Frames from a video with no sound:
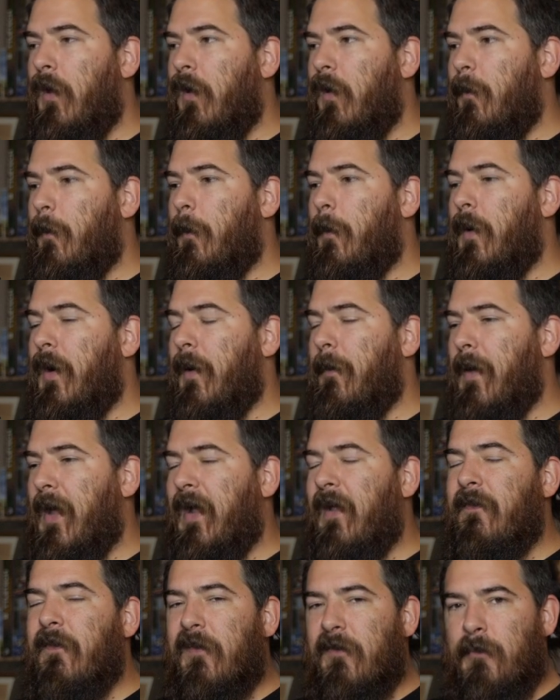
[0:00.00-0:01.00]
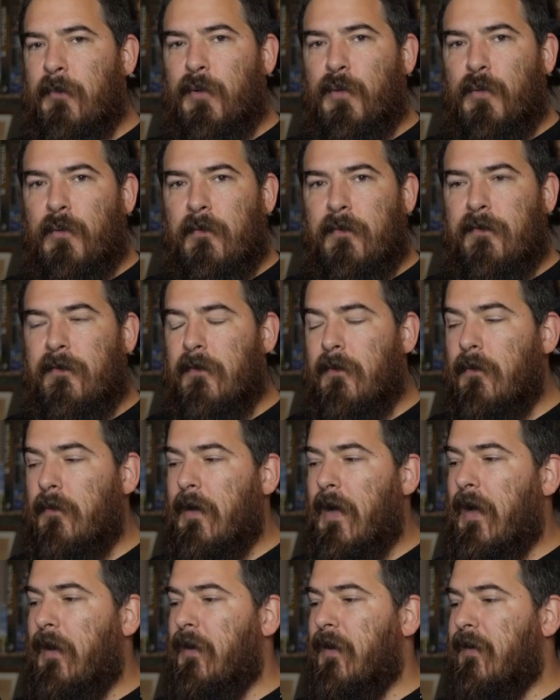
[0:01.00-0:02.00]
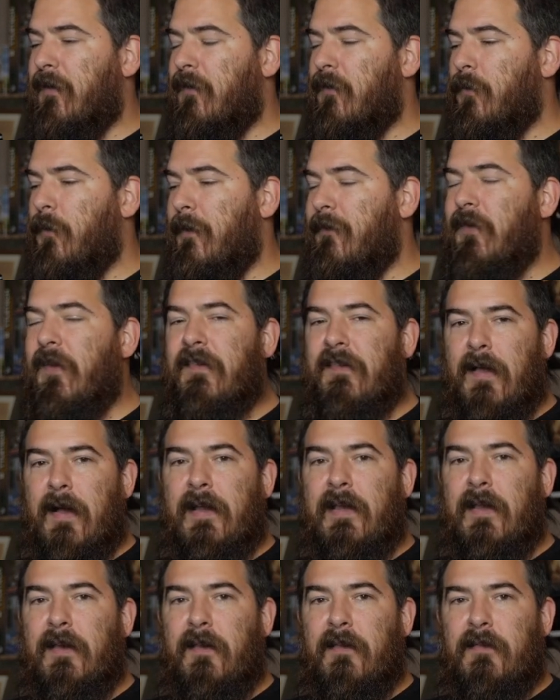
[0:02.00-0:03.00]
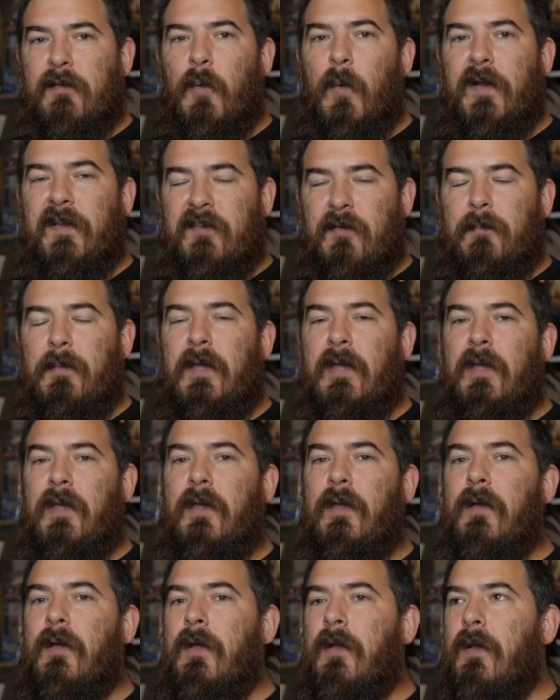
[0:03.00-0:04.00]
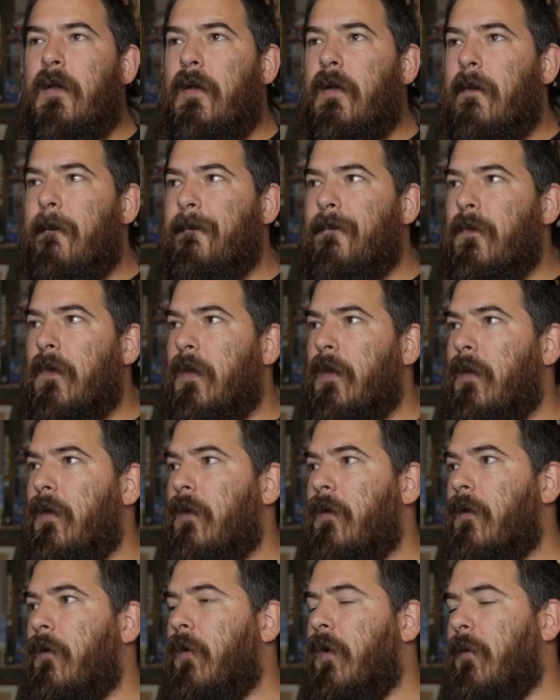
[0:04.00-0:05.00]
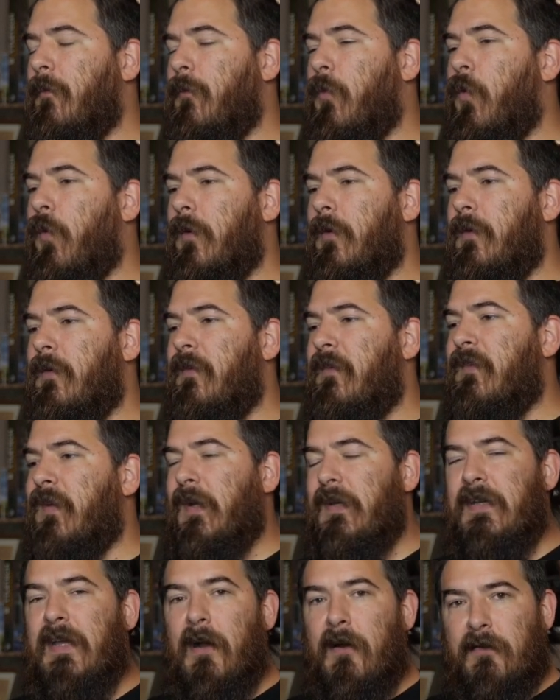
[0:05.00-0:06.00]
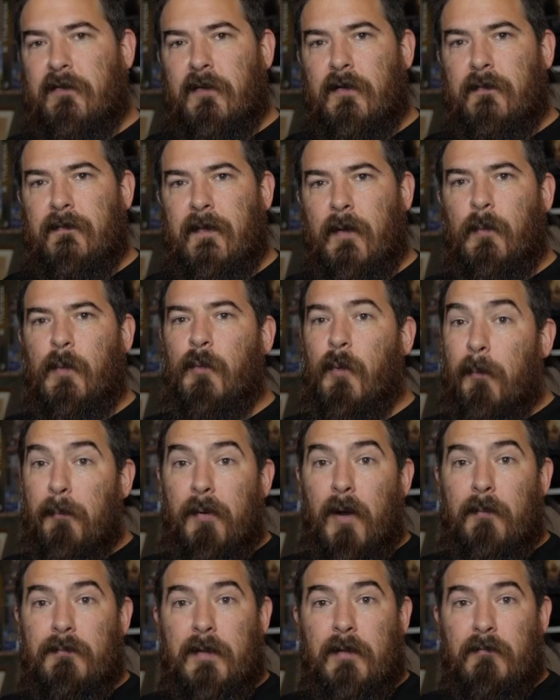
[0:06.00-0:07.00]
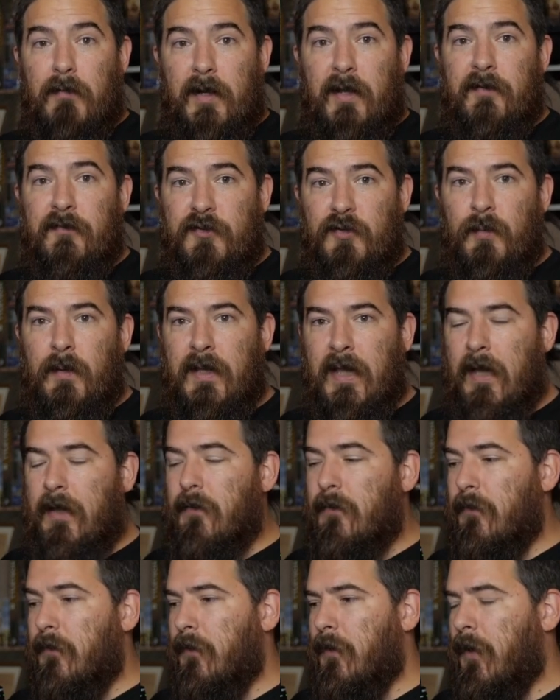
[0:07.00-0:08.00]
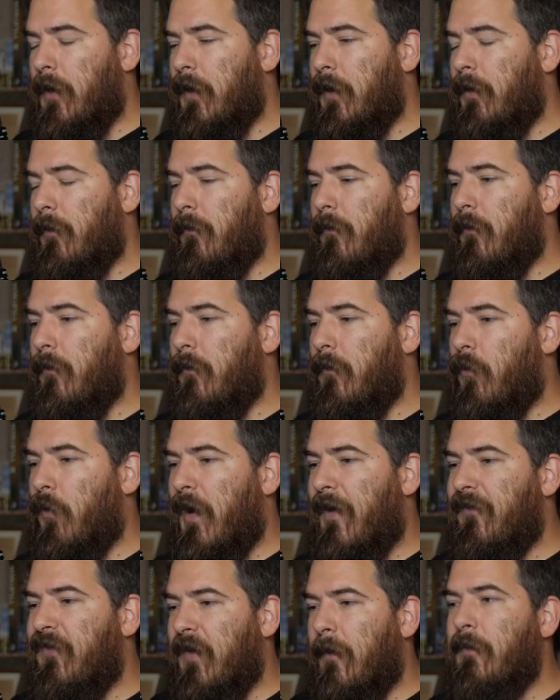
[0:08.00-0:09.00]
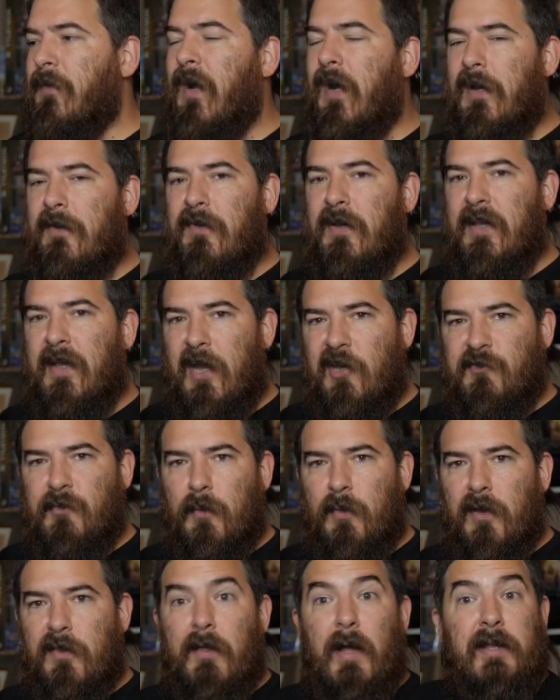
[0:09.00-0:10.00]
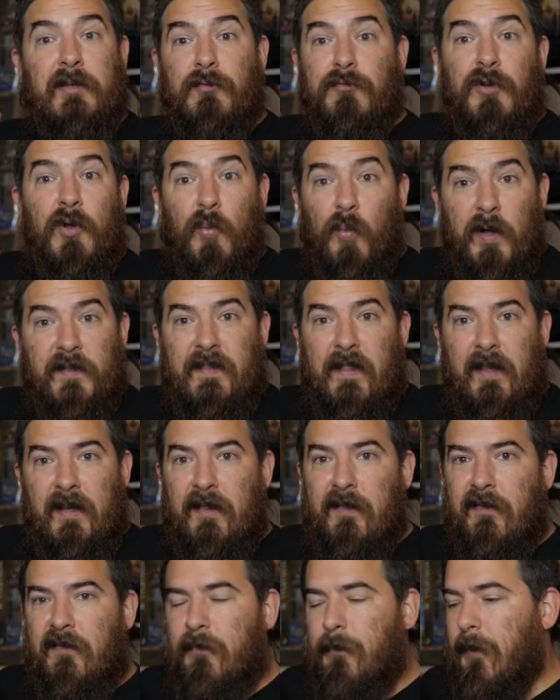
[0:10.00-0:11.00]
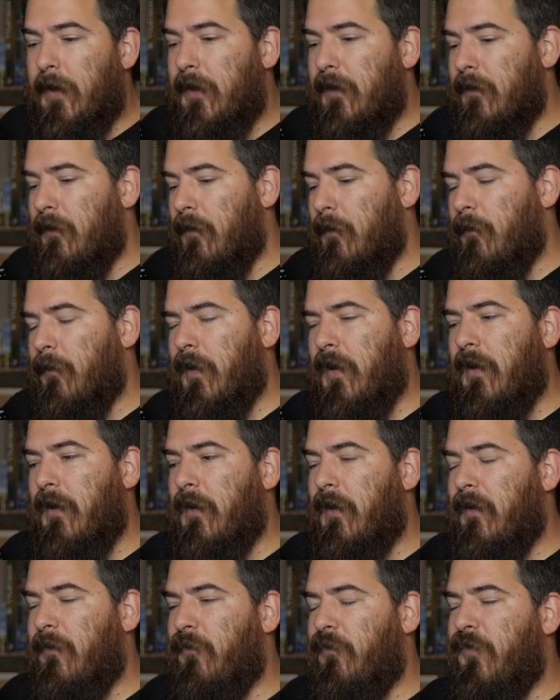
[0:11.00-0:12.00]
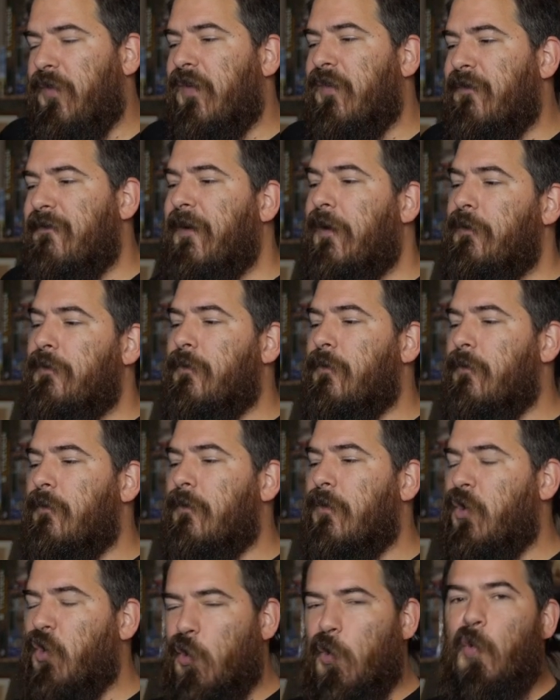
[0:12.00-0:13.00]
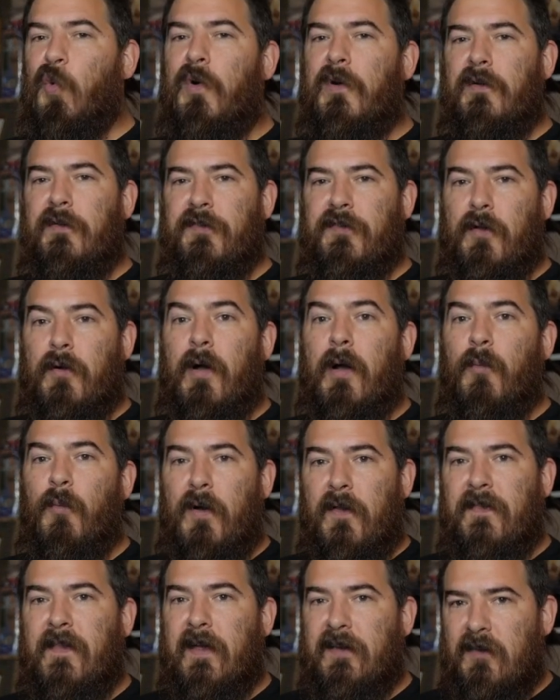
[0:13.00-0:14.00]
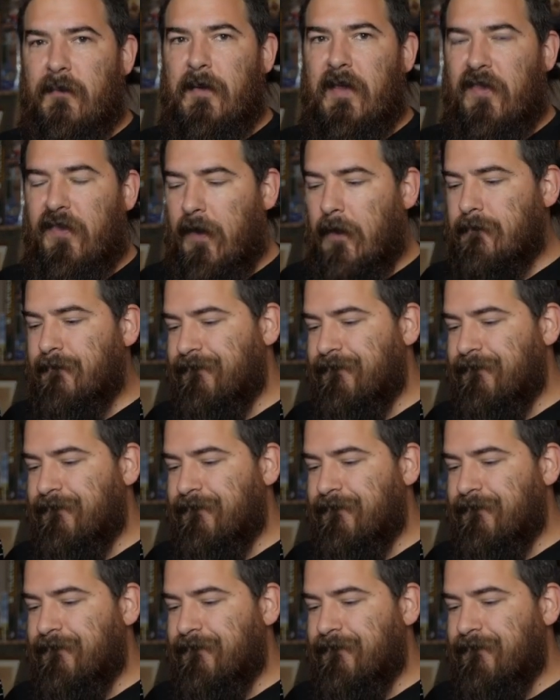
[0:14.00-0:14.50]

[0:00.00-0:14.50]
by making this move, Alex, we've decided, is going to be, an important side character that we will probably run into again, or have some kind of an engagement with. I don't know what that is, but this felt cool, so I want that to be a thing.